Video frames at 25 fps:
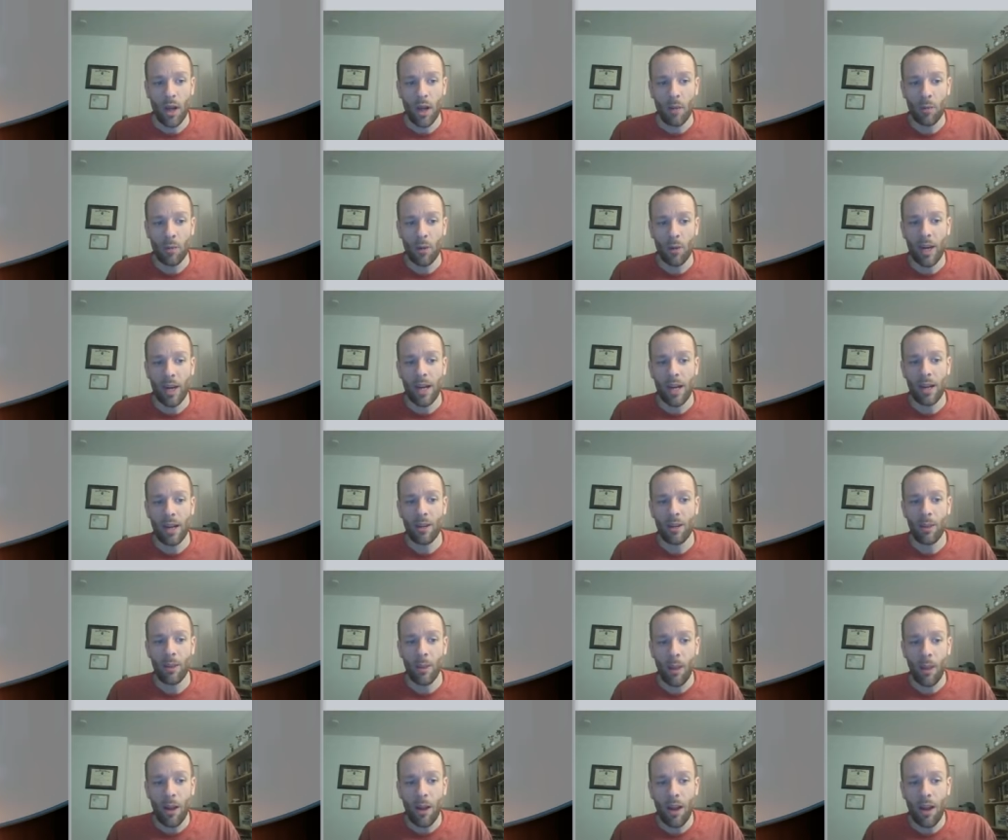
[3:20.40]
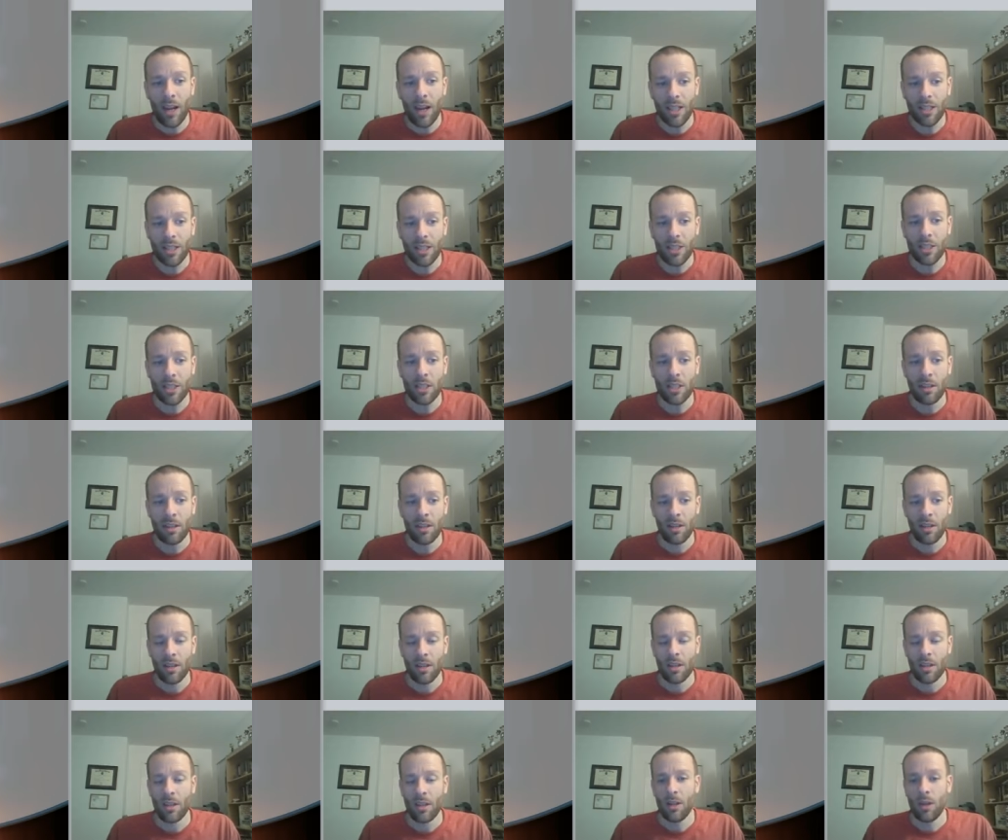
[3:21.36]
operate at a loss
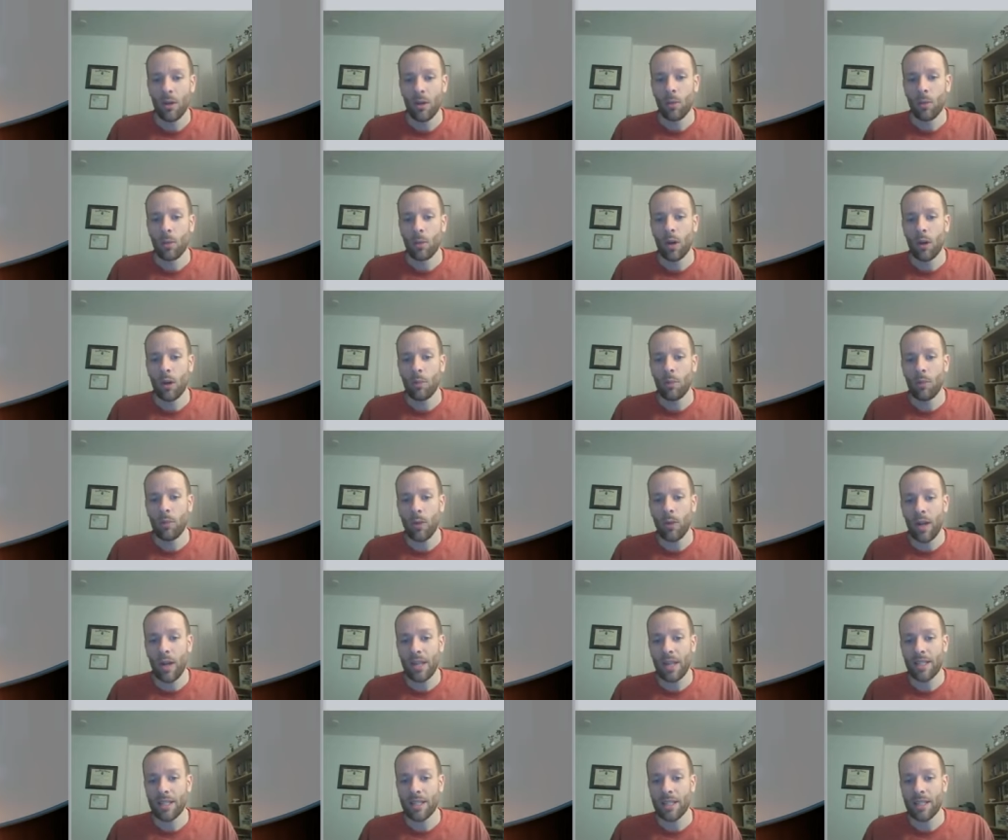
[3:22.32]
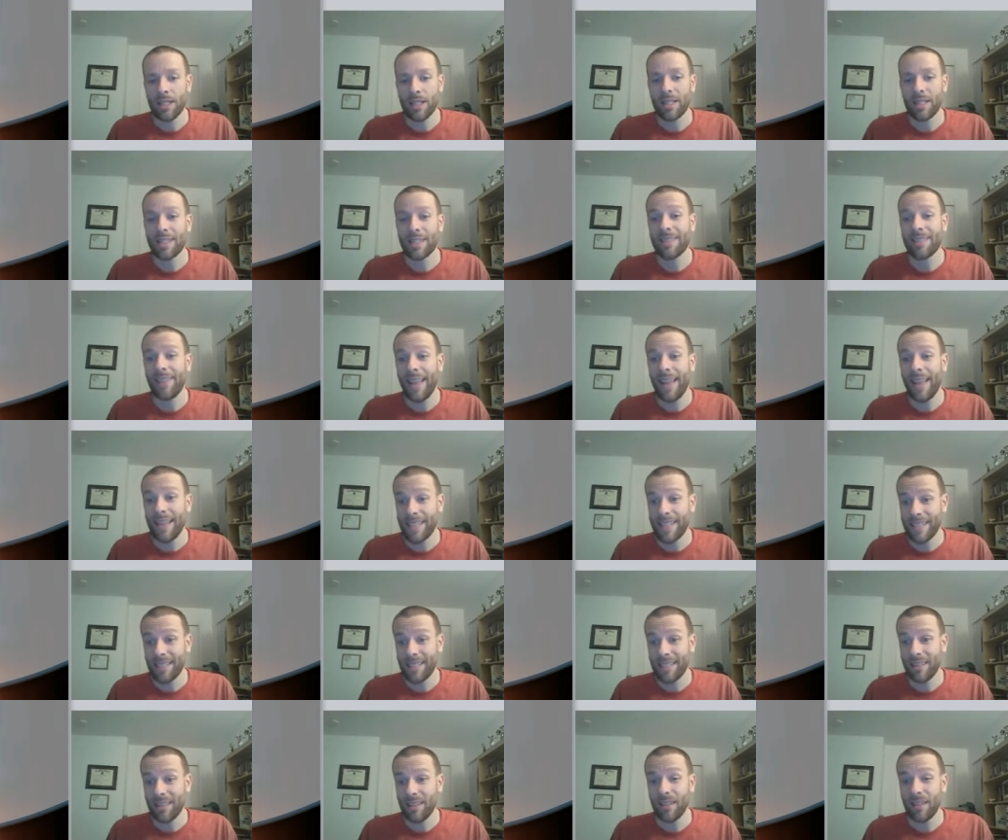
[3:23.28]
where our price is
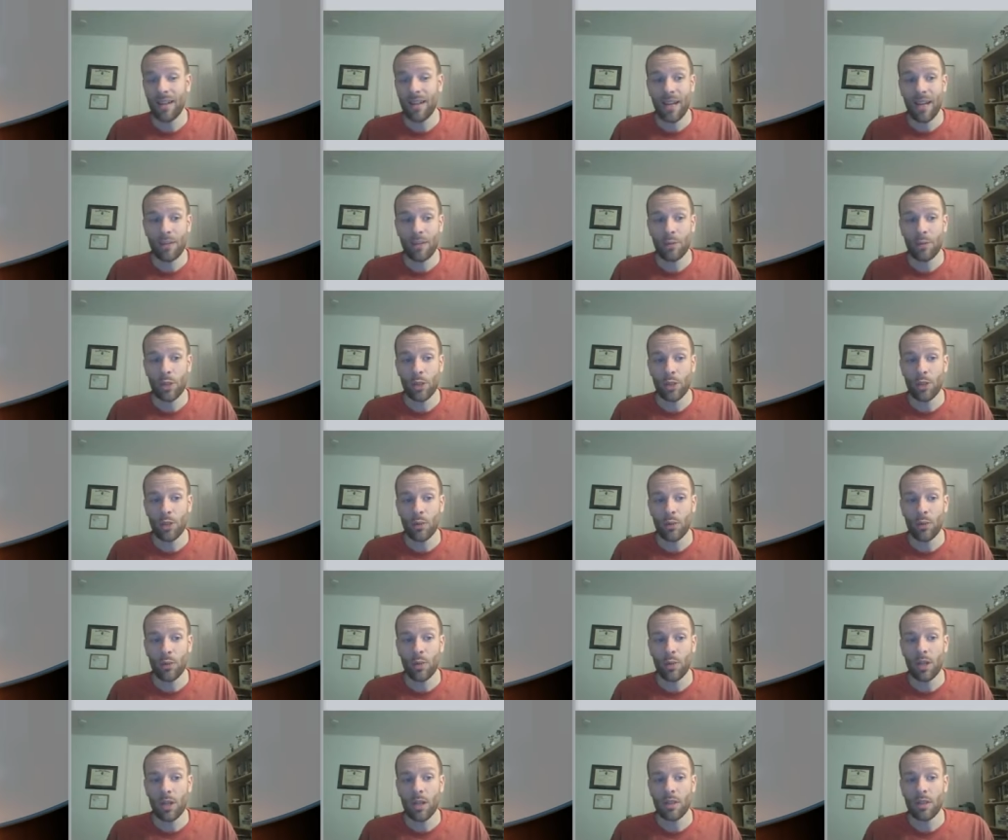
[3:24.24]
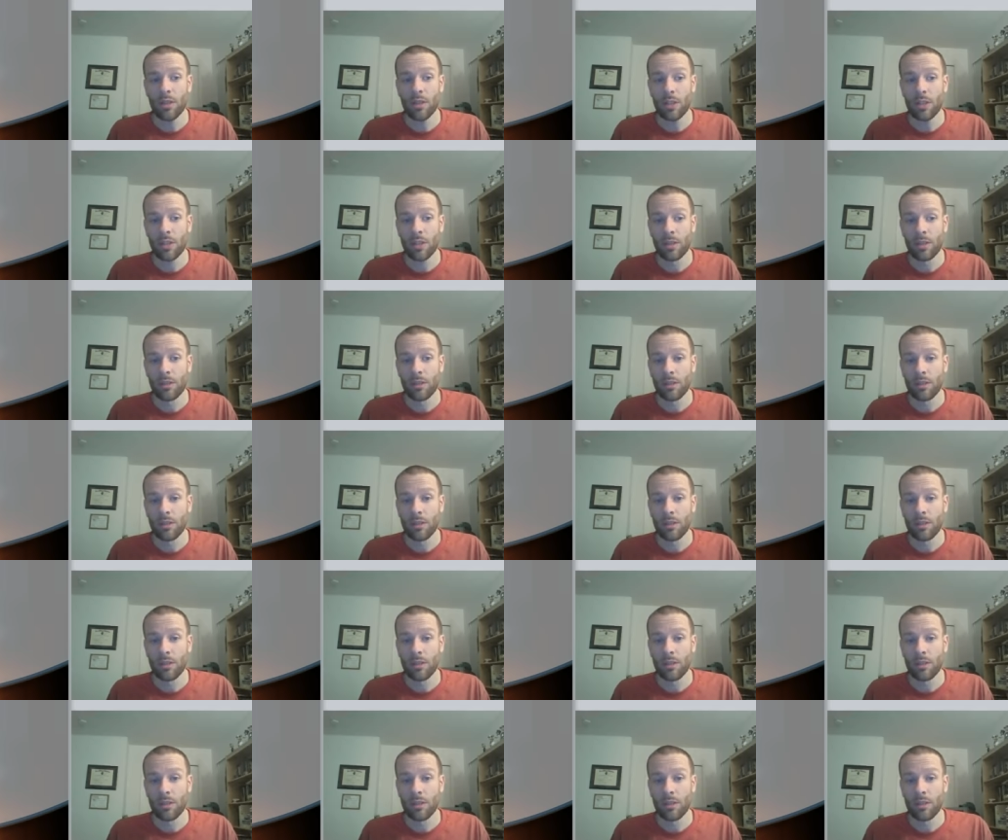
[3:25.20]
less than average total cost.